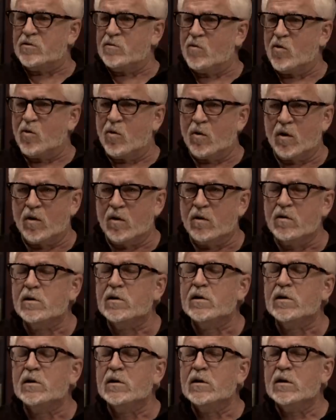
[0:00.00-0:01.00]
the more
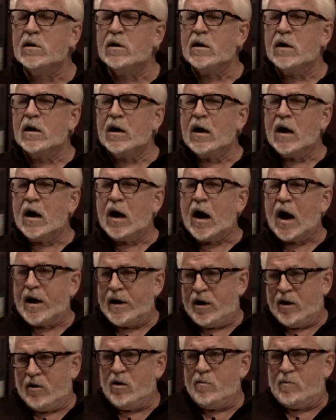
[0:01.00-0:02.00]

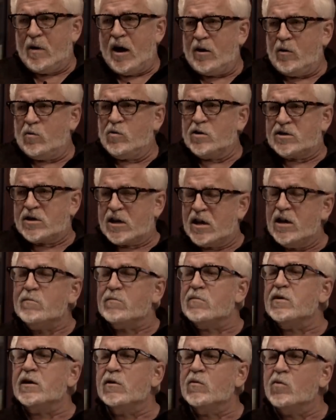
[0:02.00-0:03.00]
I hear about it was
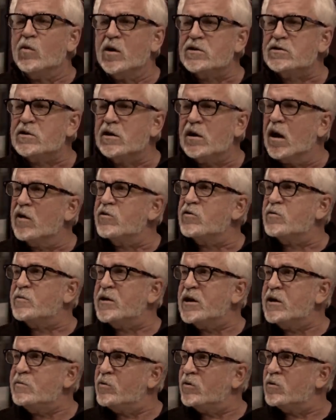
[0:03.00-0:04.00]
him. It wasn't other
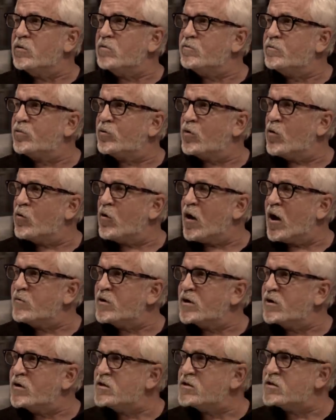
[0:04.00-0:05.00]
people
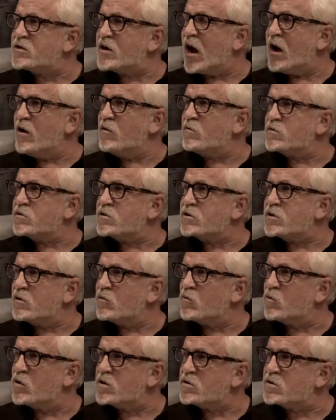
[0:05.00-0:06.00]
programming these sounds.
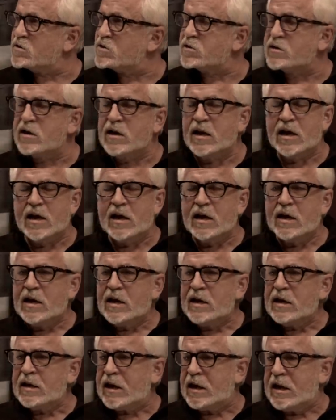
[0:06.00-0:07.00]
It was
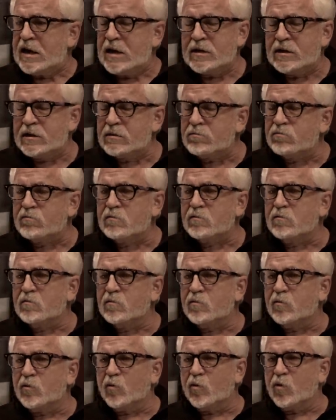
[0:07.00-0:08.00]
Keith,
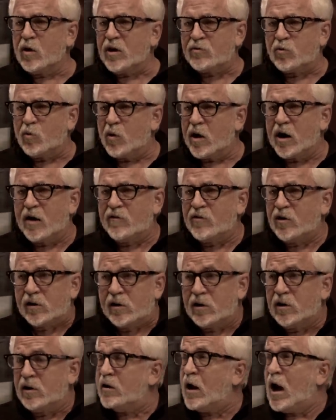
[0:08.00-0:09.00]
with whatever
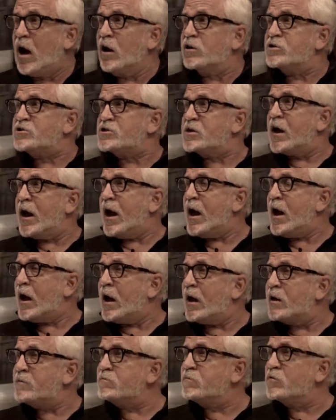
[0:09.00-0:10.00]
little knowledge he
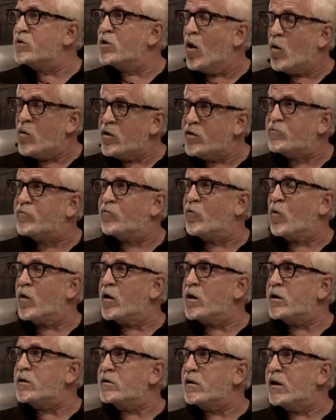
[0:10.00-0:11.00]
had, going
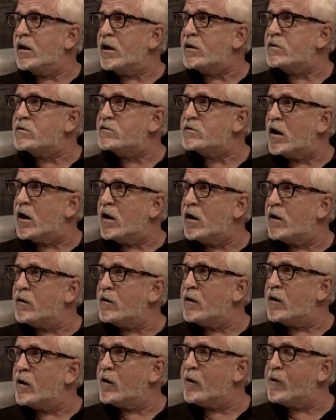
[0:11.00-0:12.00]
for it. And uh,
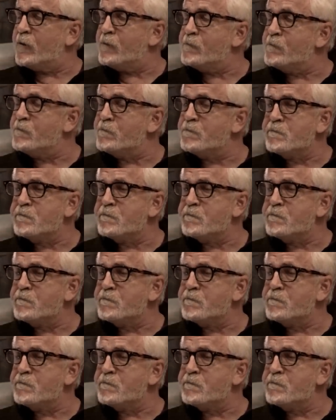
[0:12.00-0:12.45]
um,